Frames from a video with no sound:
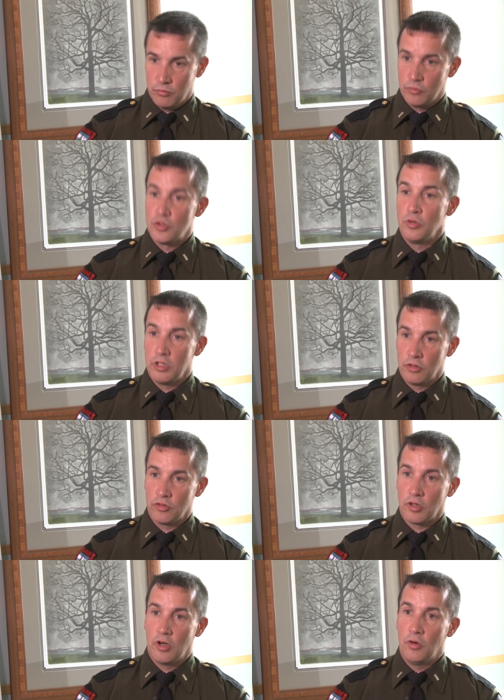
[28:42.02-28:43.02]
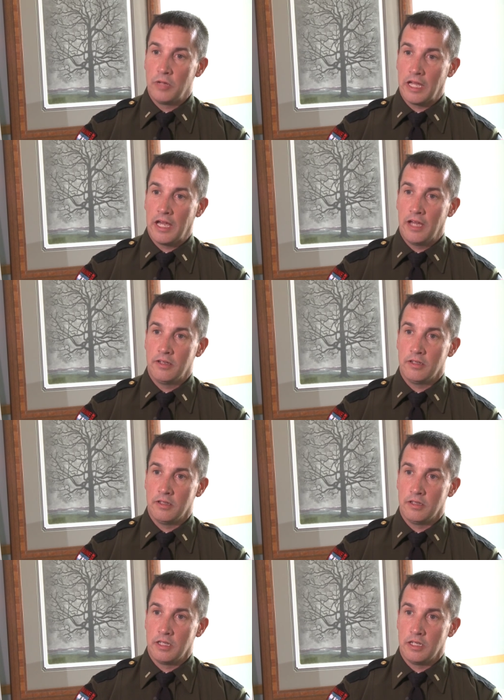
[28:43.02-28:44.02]
two years ago we had
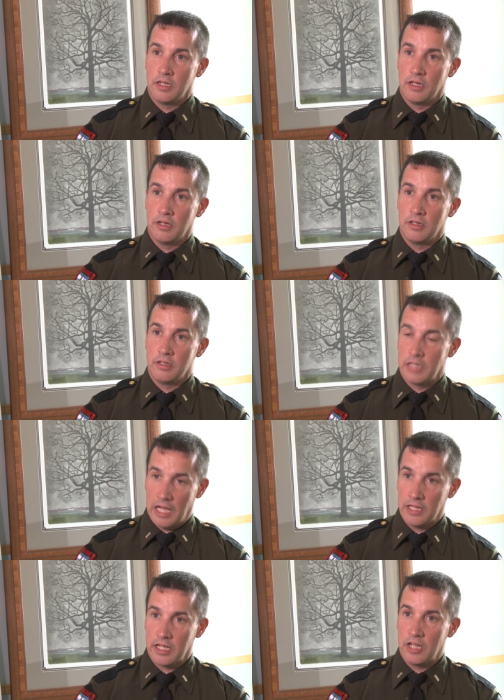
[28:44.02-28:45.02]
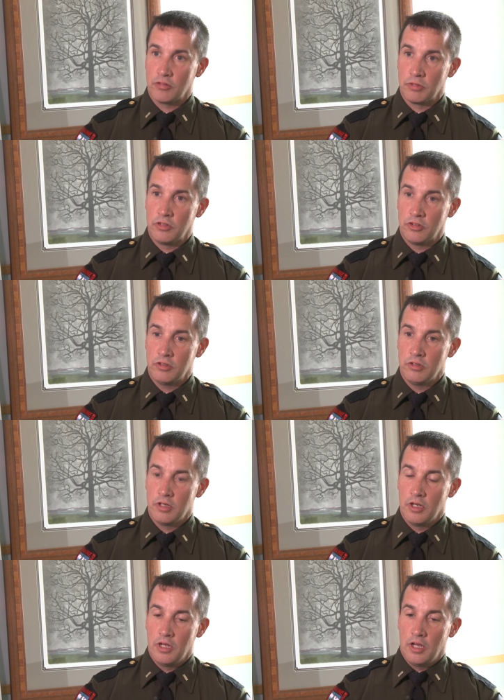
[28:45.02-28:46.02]
in the, uh, in the Allagash region.
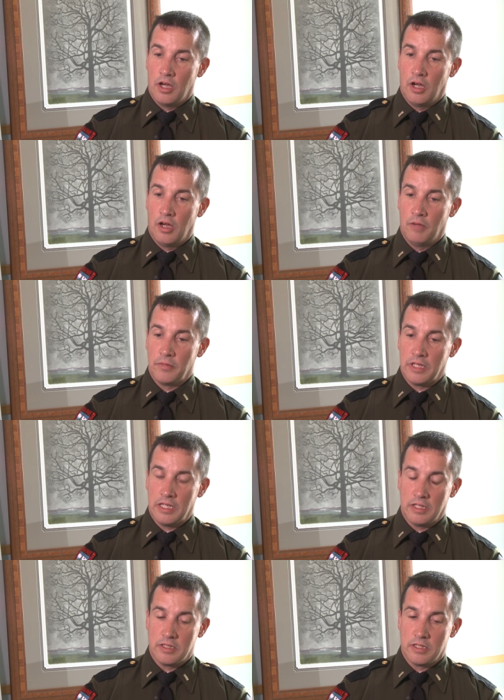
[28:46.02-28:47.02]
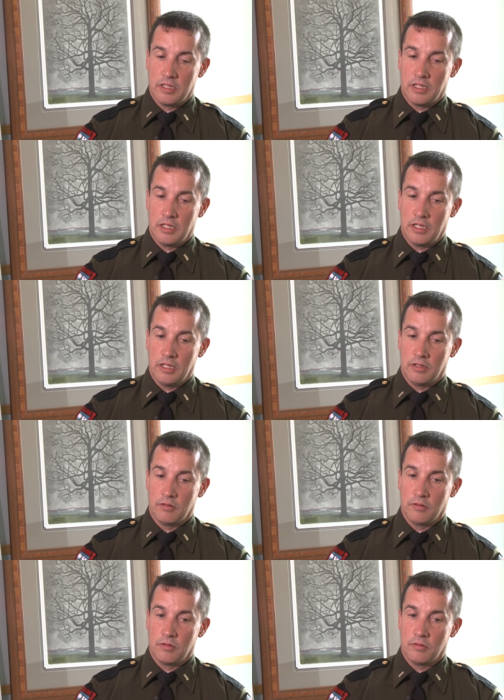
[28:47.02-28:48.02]
Um, it, it
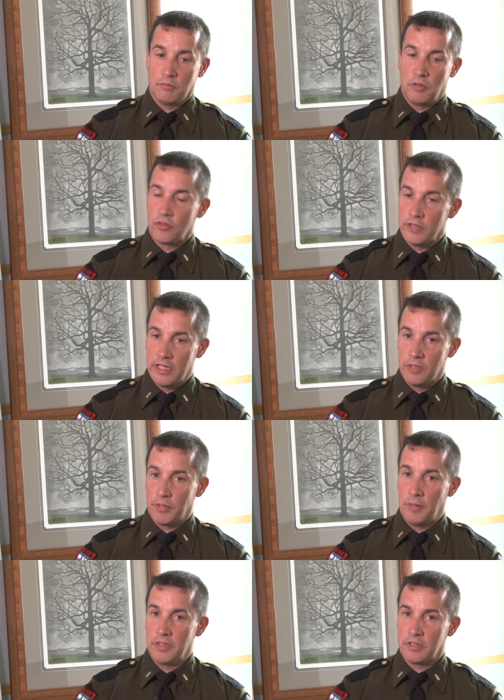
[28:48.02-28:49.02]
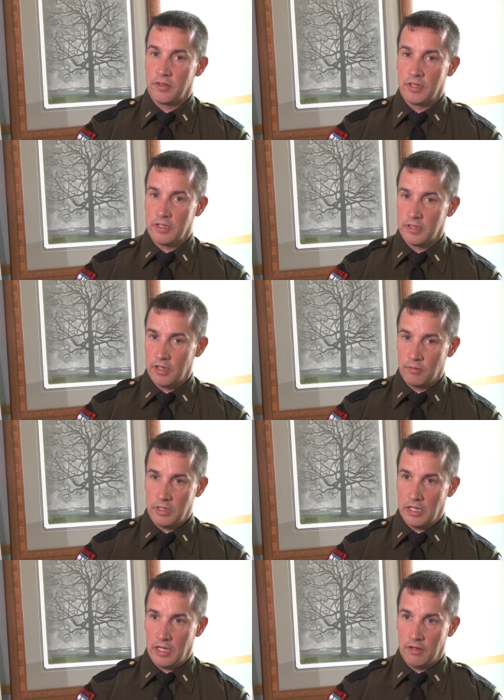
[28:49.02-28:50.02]
misled the public to think that
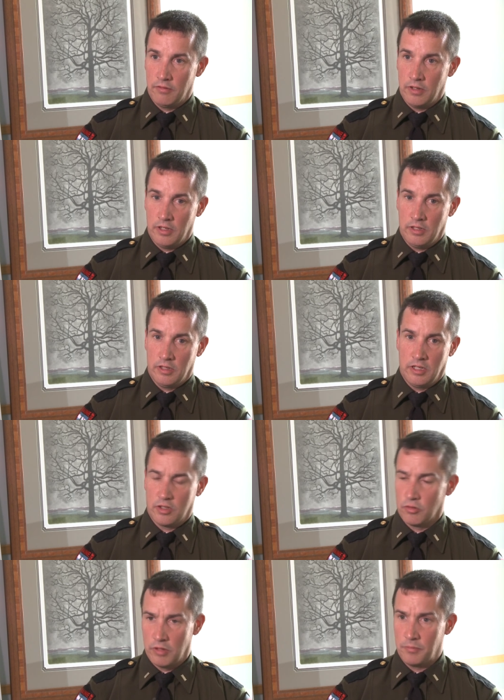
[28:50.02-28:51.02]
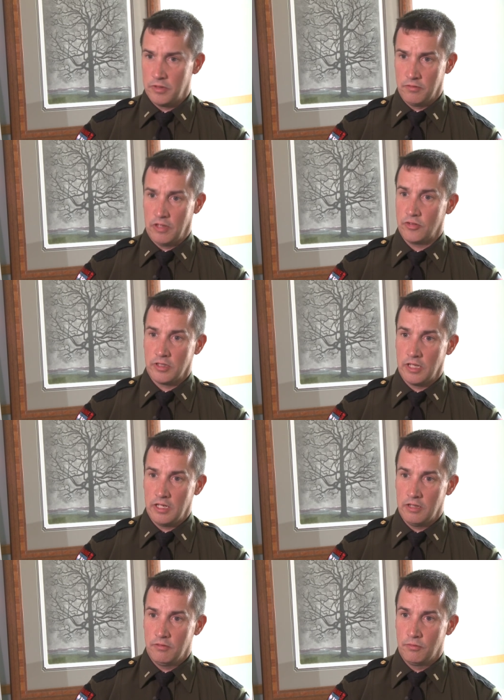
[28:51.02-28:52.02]
we have a, a corrupt
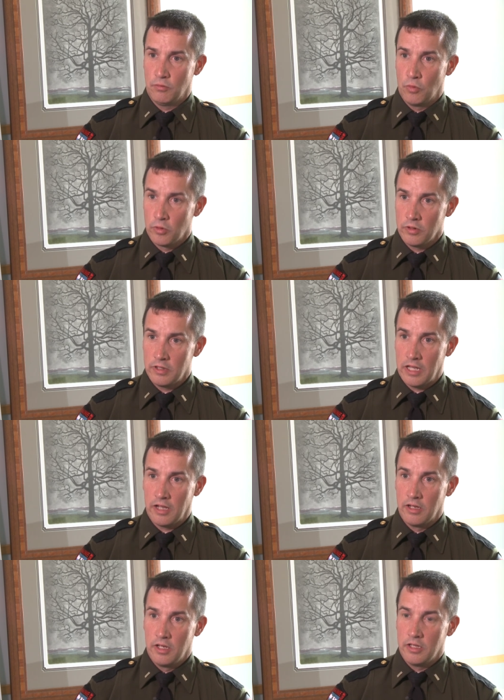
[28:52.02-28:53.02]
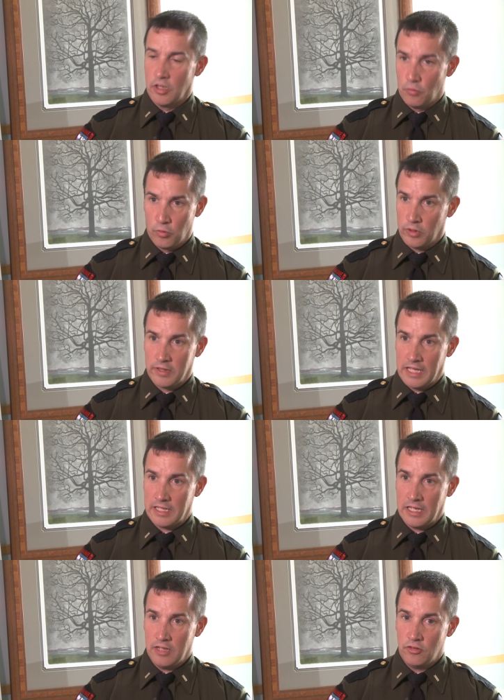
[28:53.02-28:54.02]
investigative warden that, that worked that
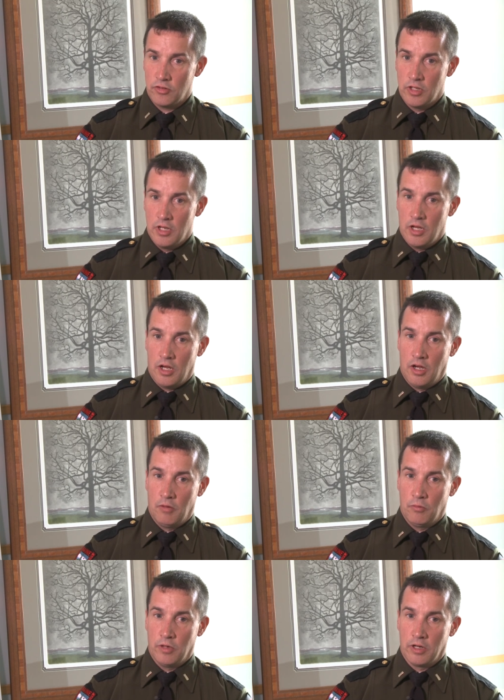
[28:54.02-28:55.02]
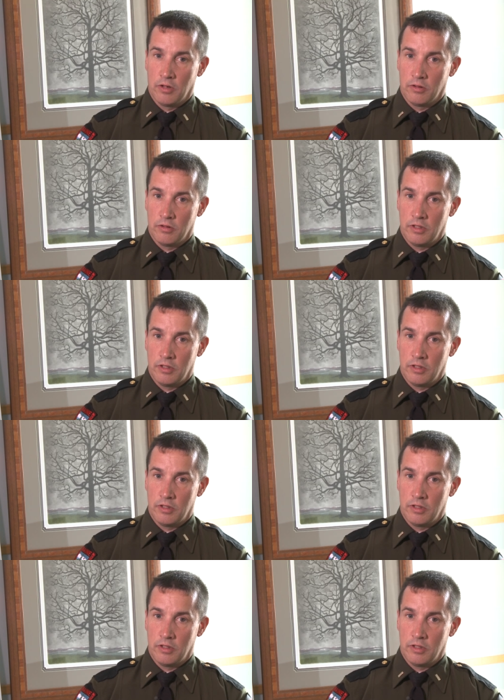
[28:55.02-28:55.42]
case um, where